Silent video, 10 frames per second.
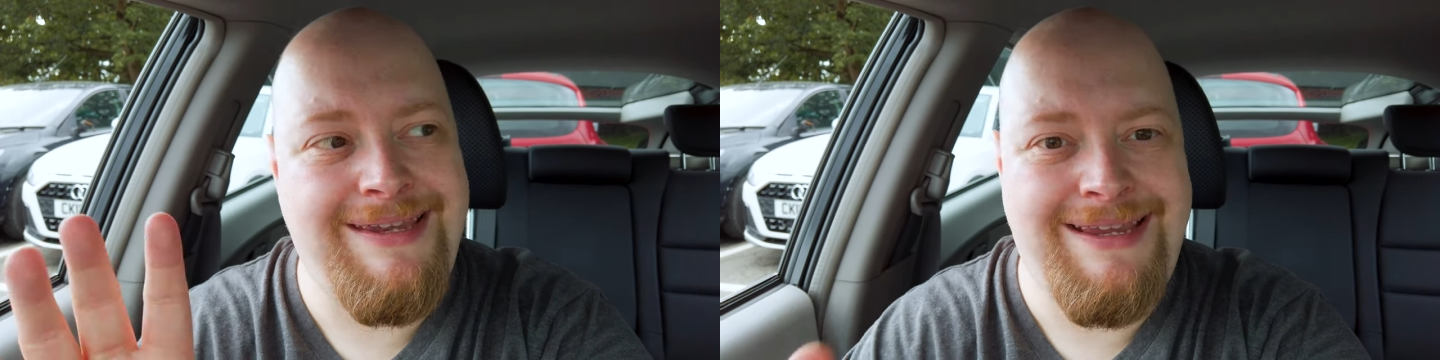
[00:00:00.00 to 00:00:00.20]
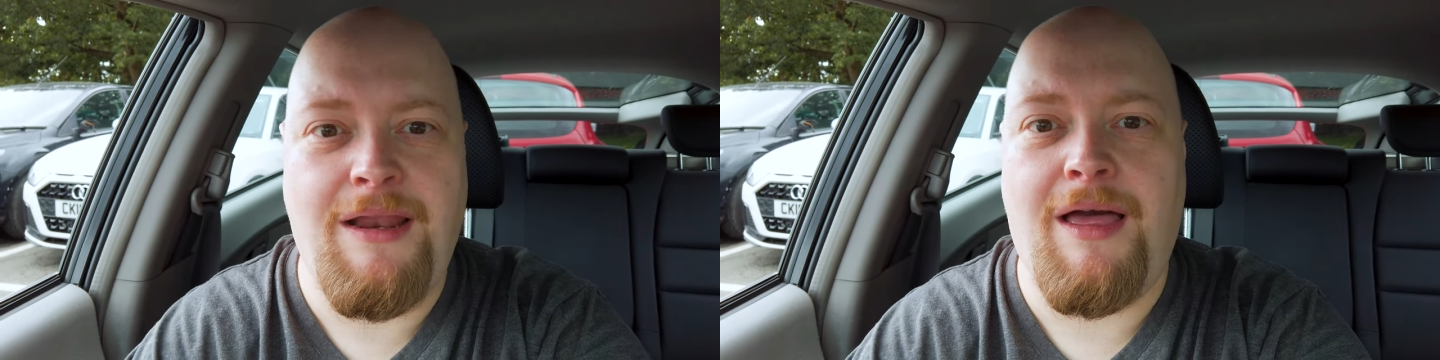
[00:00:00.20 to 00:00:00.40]

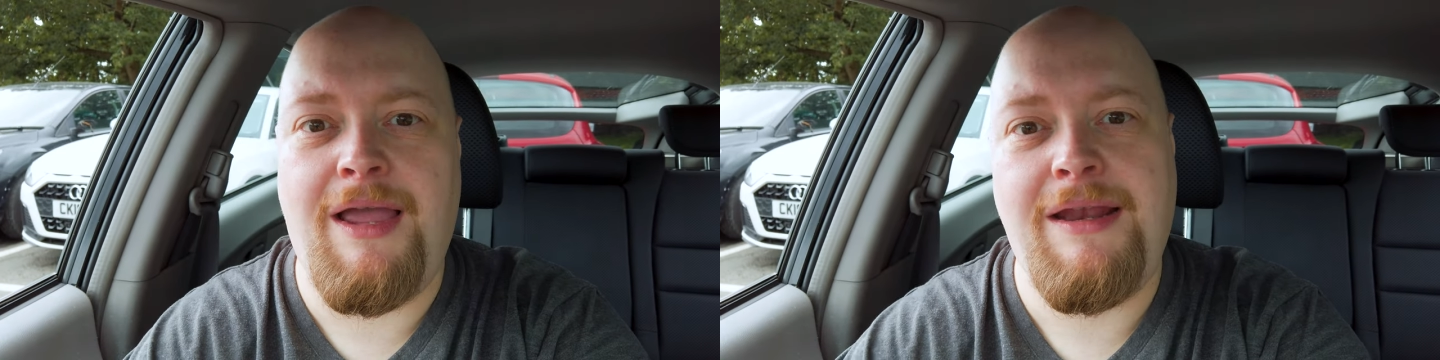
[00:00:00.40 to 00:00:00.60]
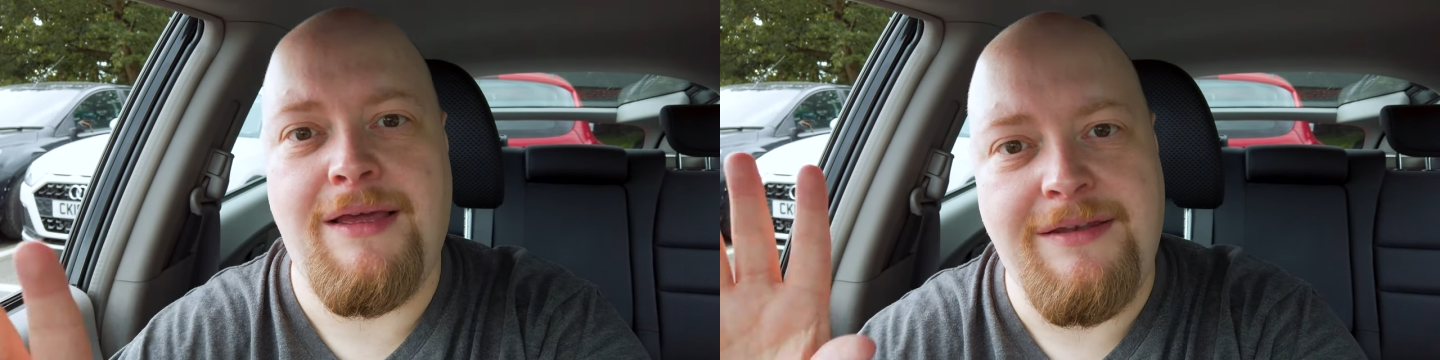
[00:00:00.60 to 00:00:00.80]

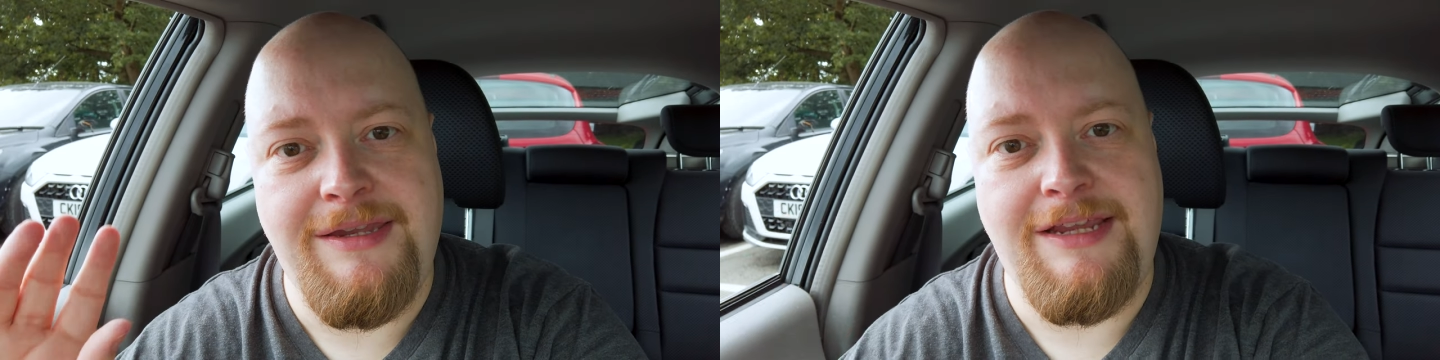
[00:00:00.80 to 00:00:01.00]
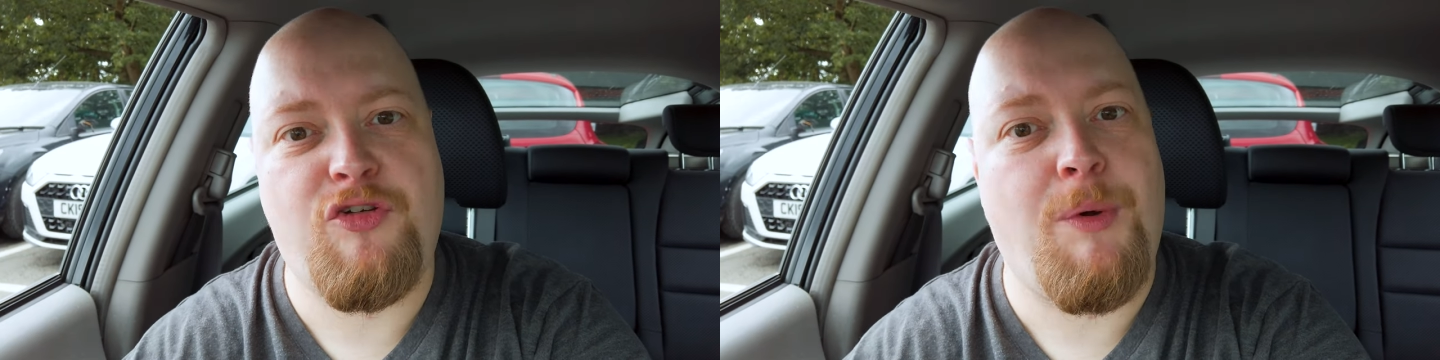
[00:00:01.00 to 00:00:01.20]
D9
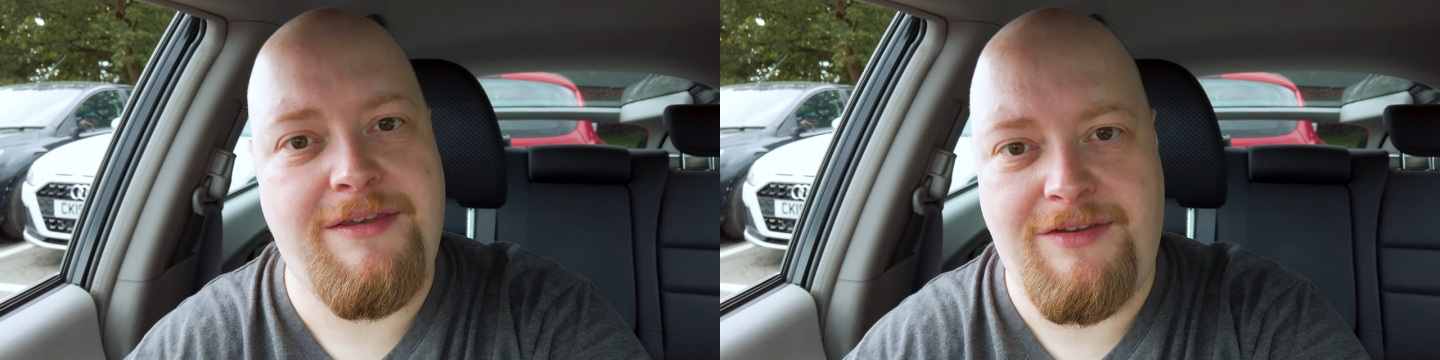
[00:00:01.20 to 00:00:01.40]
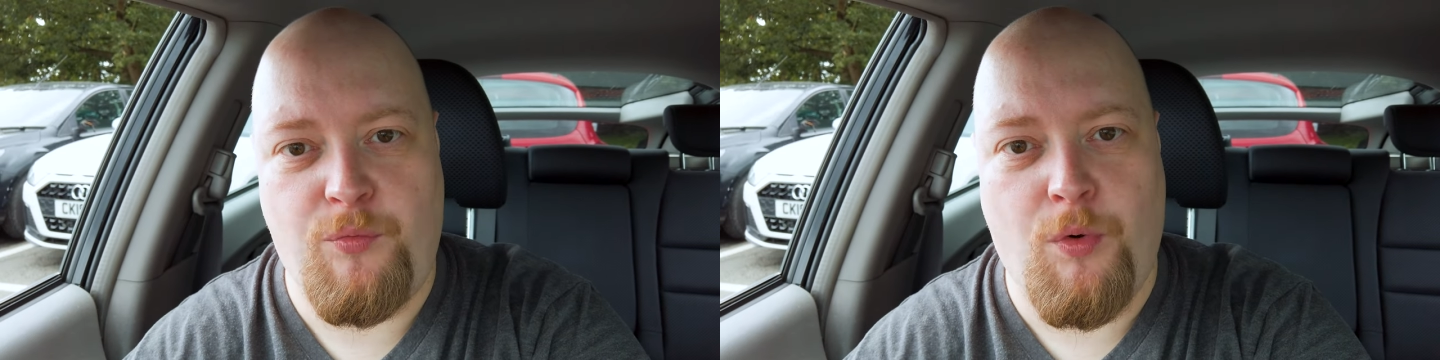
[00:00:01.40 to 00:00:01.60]
and
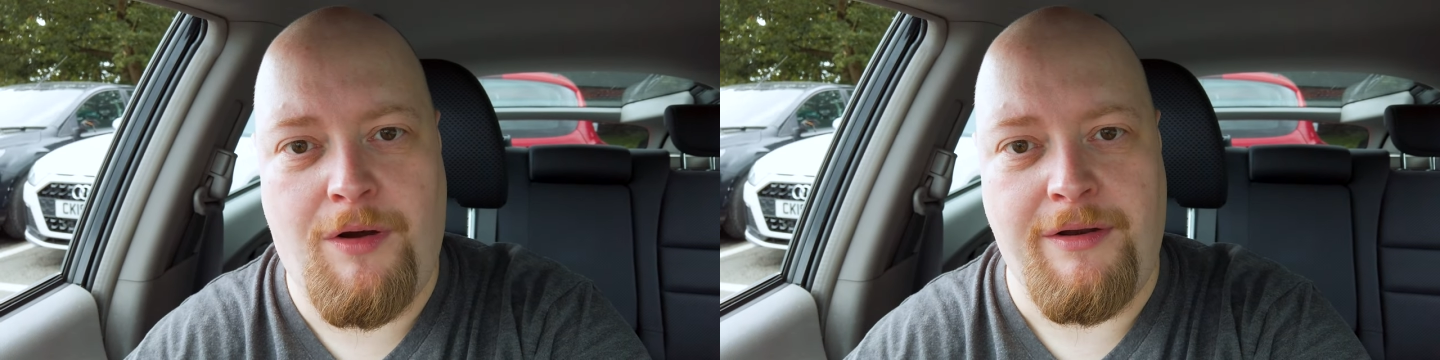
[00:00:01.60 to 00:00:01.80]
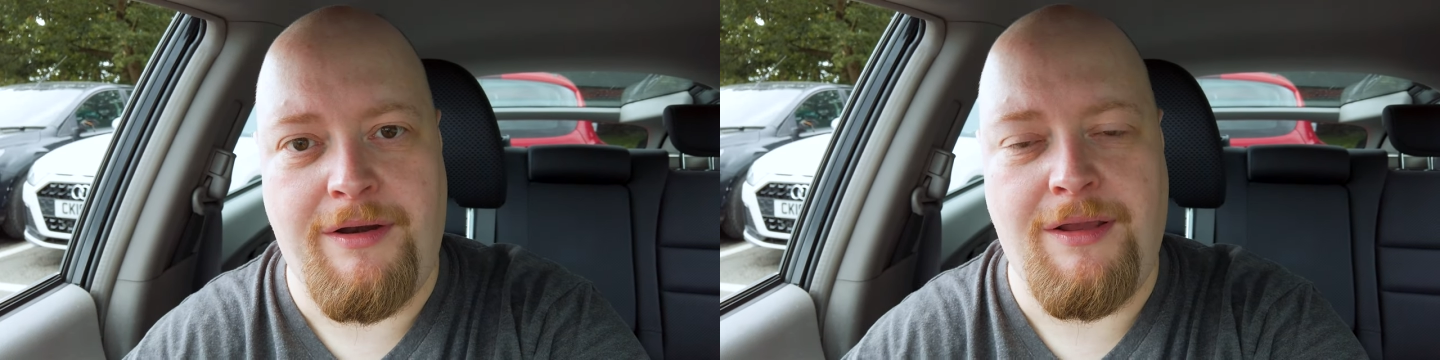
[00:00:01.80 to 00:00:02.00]

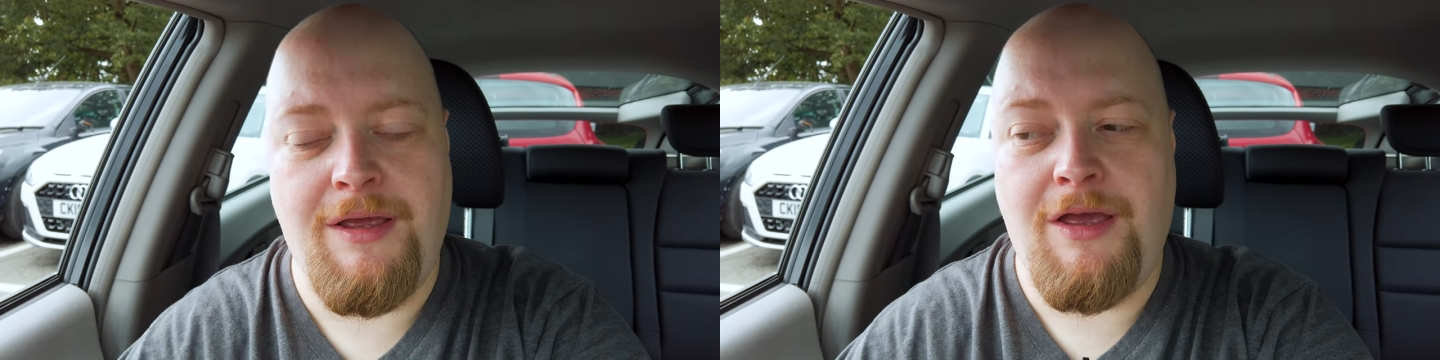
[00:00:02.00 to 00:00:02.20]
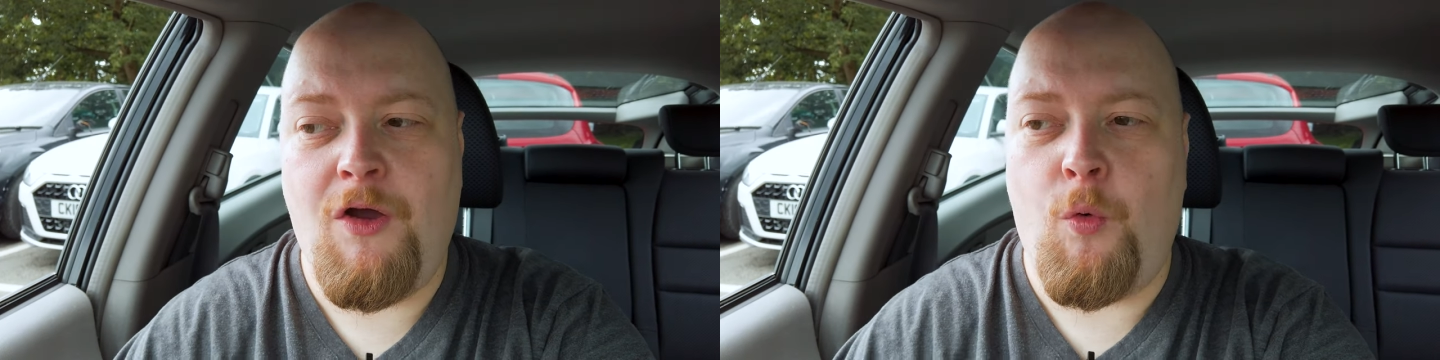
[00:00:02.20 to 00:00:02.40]
D21,
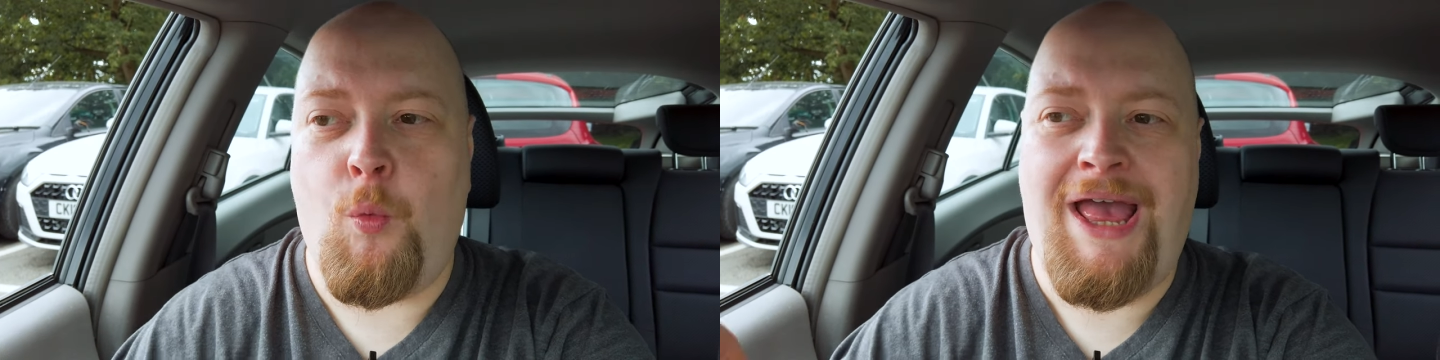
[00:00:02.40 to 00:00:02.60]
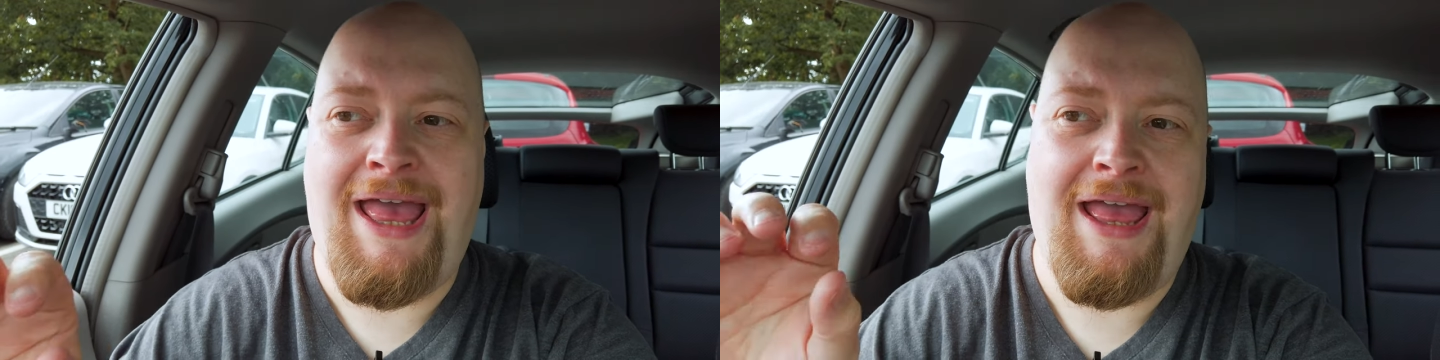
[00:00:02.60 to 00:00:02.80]

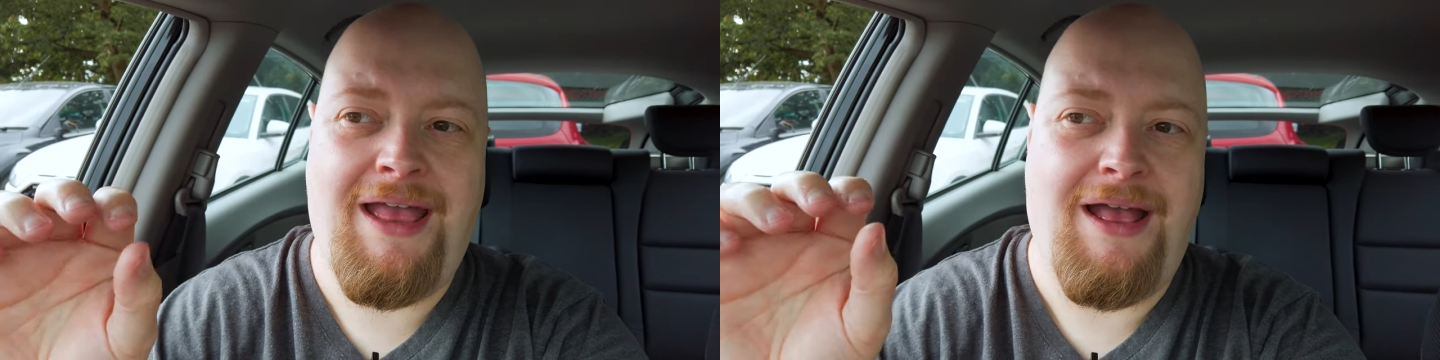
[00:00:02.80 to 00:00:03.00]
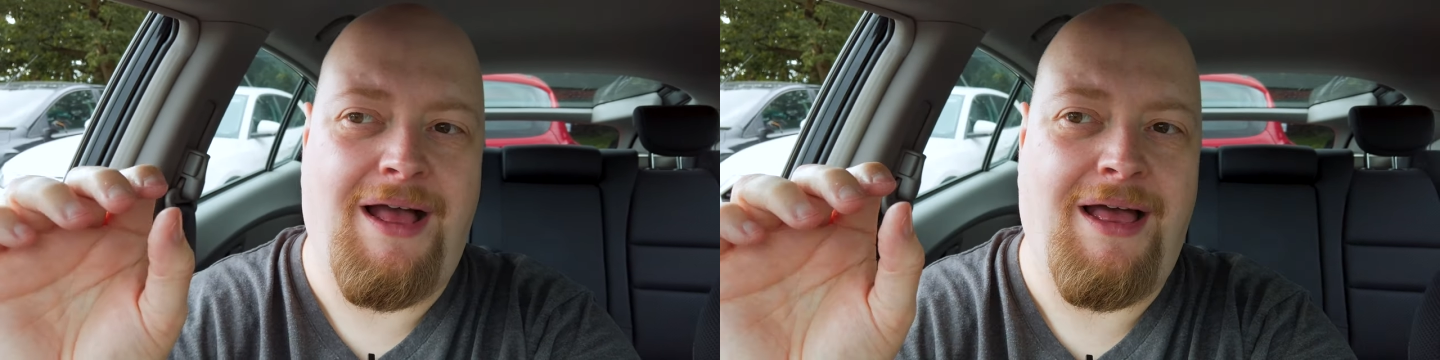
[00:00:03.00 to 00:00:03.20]

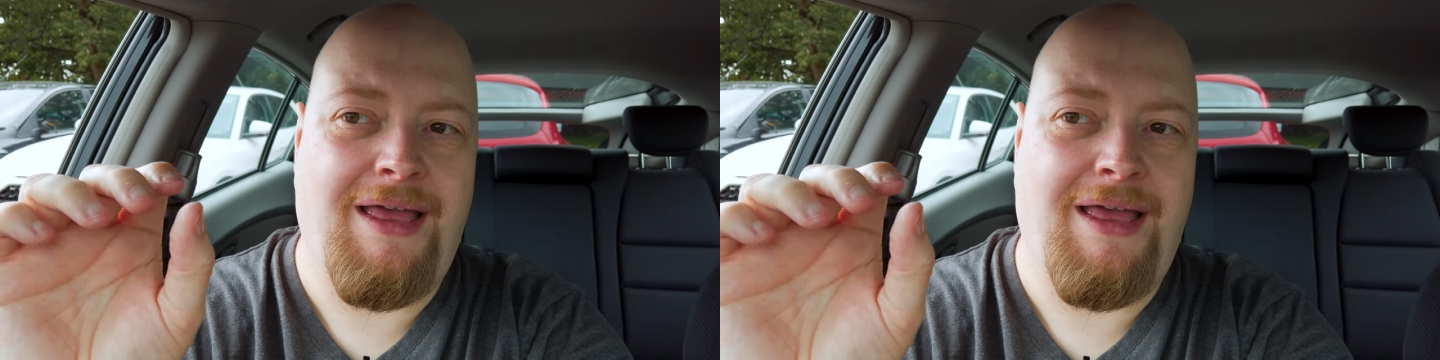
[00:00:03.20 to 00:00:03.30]
where,